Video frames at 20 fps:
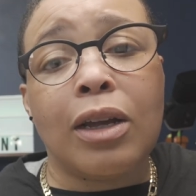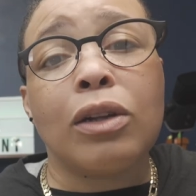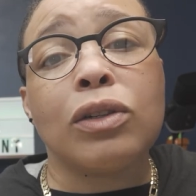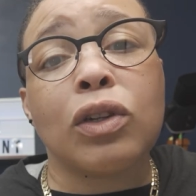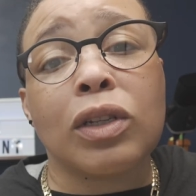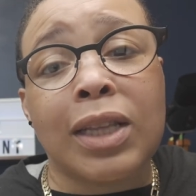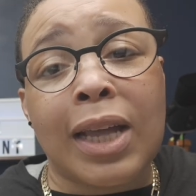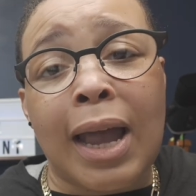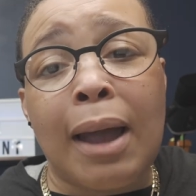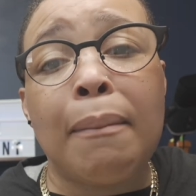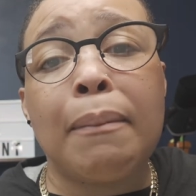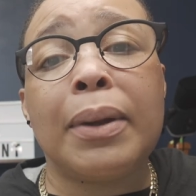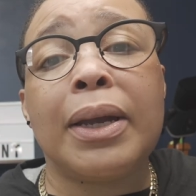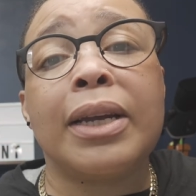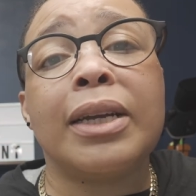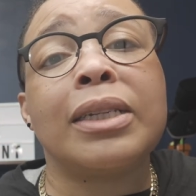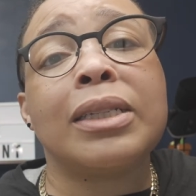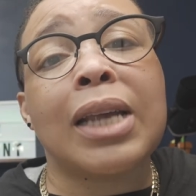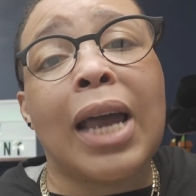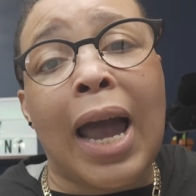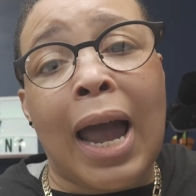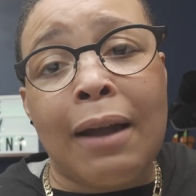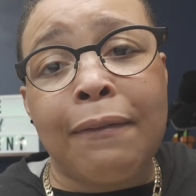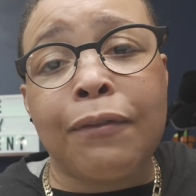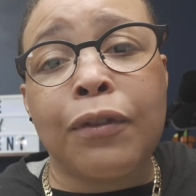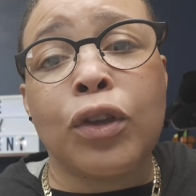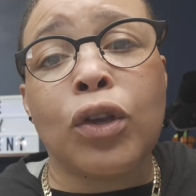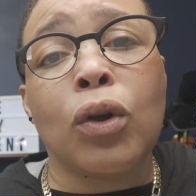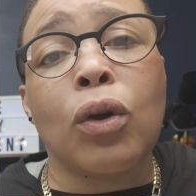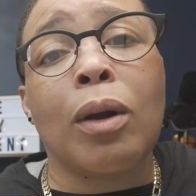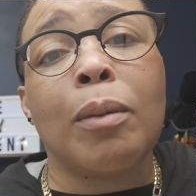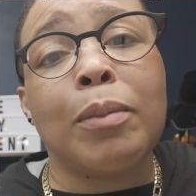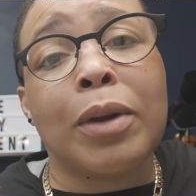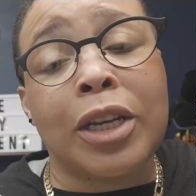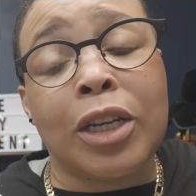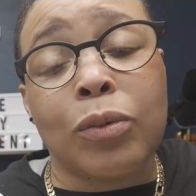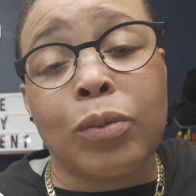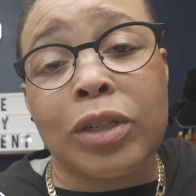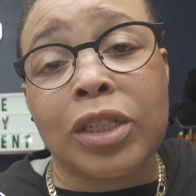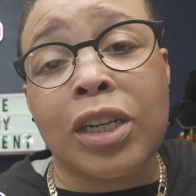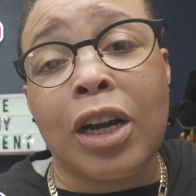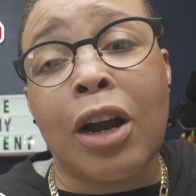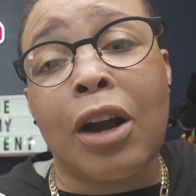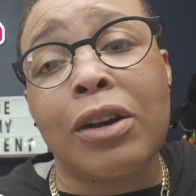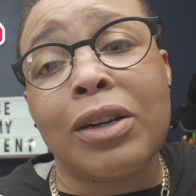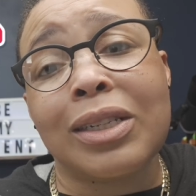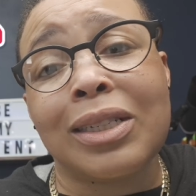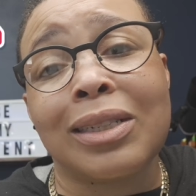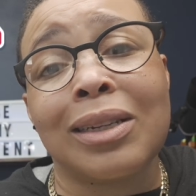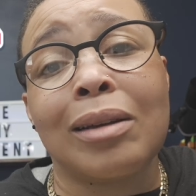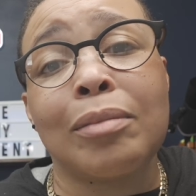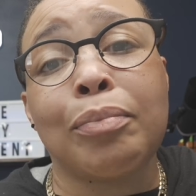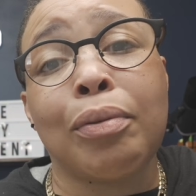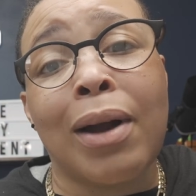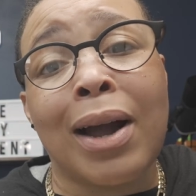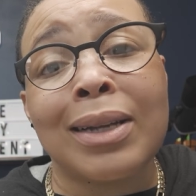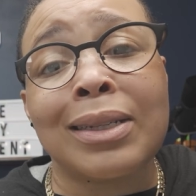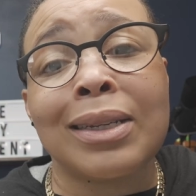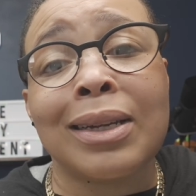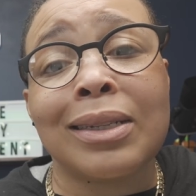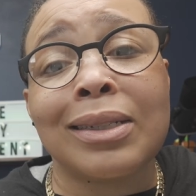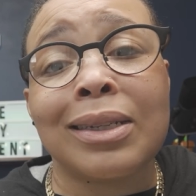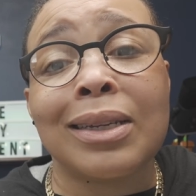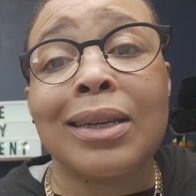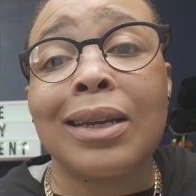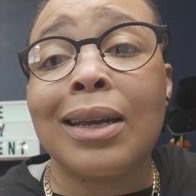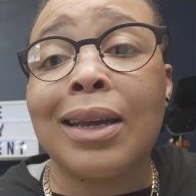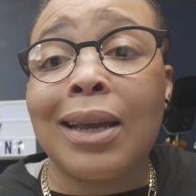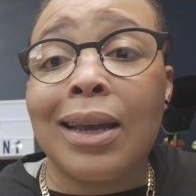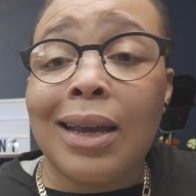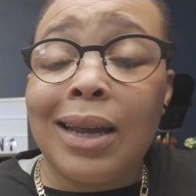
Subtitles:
So that means after your amended return is done processing,